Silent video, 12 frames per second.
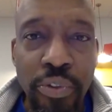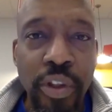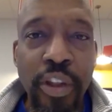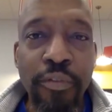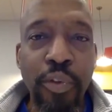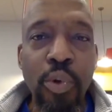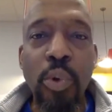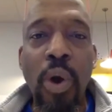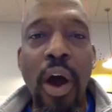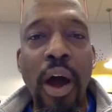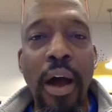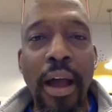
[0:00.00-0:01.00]
And if you
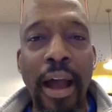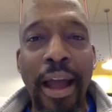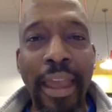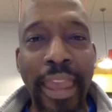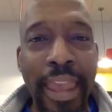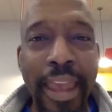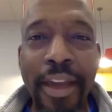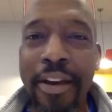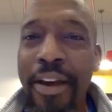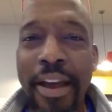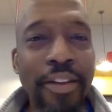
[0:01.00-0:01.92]
are here,